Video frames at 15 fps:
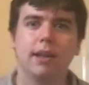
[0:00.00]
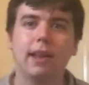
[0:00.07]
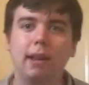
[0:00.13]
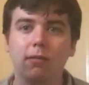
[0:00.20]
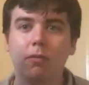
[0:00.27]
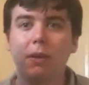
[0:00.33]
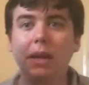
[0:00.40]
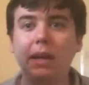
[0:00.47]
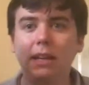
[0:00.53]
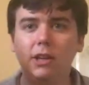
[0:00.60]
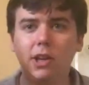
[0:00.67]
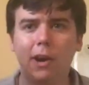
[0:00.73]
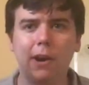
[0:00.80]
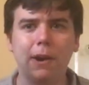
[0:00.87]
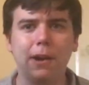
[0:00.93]
It's like
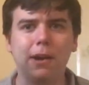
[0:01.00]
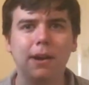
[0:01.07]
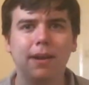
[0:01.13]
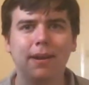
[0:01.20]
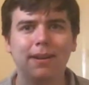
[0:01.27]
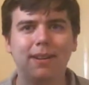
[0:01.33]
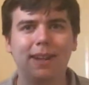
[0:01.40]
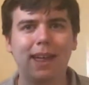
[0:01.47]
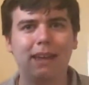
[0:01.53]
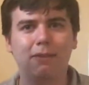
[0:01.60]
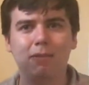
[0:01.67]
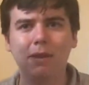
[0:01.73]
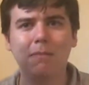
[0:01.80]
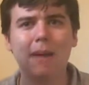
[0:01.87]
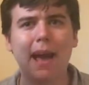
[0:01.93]
redone,
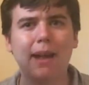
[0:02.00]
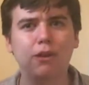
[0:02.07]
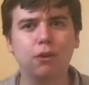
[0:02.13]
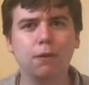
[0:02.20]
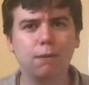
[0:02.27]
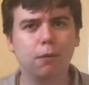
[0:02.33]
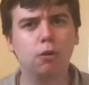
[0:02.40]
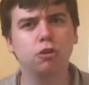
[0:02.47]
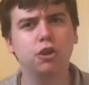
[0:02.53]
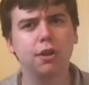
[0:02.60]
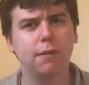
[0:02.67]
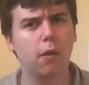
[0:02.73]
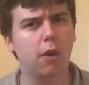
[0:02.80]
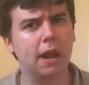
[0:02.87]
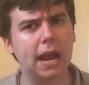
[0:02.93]
like remastered versions
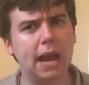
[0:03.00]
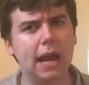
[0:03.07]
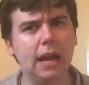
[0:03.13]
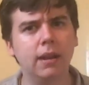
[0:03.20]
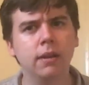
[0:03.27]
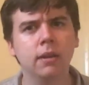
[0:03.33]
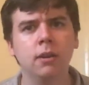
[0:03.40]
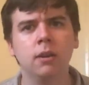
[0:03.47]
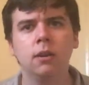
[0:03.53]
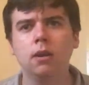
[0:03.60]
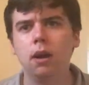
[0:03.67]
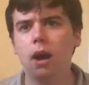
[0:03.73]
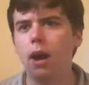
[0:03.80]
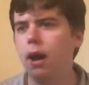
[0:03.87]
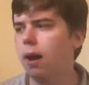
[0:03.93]
of arcade
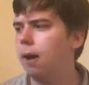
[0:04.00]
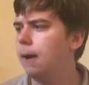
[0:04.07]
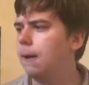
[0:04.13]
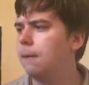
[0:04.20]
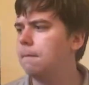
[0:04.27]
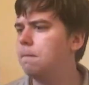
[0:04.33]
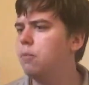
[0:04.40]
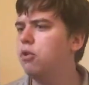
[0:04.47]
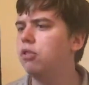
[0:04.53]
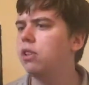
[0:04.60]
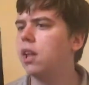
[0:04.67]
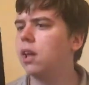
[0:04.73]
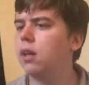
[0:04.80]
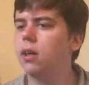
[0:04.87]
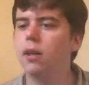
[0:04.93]

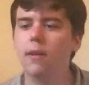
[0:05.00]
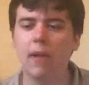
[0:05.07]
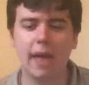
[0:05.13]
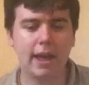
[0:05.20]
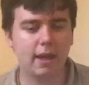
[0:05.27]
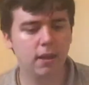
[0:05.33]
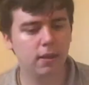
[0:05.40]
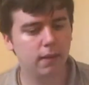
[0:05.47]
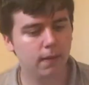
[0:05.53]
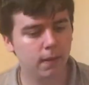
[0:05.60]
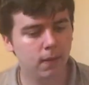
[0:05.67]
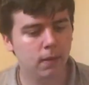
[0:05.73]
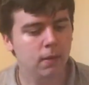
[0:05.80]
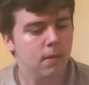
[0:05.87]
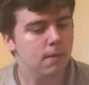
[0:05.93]
music. Like
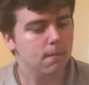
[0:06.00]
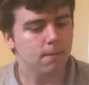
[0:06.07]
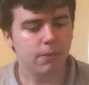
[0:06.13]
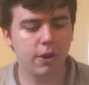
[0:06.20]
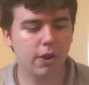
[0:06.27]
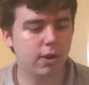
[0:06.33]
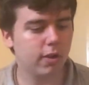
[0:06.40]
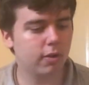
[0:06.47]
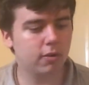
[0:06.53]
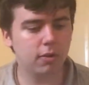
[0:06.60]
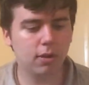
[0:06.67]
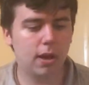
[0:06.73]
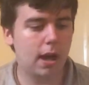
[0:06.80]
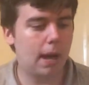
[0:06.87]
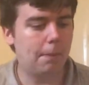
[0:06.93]
there's
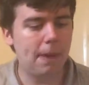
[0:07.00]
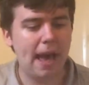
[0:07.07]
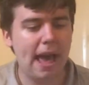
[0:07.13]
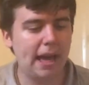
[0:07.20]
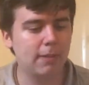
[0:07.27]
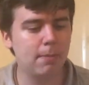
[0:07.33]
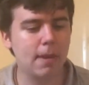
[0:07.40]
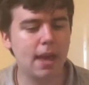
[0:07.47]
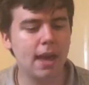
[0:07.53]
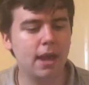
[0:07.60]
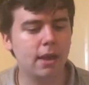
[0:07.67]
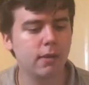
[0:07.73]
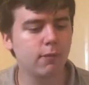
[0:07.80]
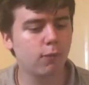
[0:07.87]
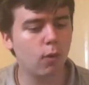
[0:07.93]

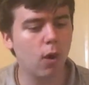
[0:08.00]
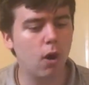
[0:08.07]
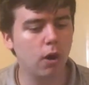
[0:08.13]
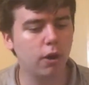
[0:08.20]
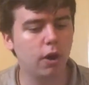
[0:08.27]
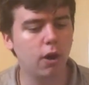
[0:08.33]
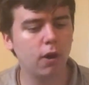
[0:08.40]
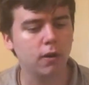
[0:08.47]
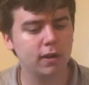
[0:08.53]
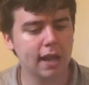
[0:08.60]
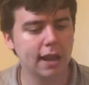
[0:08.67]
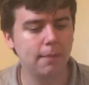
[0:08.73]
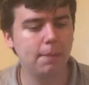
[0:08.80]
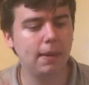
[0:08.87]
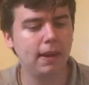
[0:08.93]
Pac-Man, Frogger,
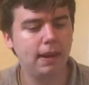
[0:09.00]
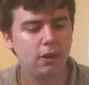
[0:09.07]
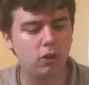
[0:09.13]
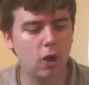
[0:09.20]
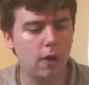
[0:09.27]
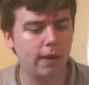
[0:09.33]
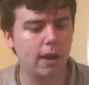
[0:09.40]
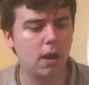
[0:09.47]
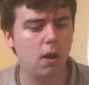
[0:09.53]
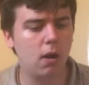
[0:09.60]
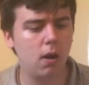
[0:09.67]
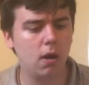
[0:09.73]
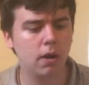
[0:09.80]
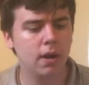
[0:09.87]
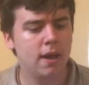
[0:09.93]
Centipede, Donkey
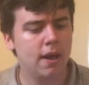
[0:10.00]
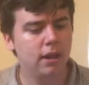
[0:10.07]
Kong,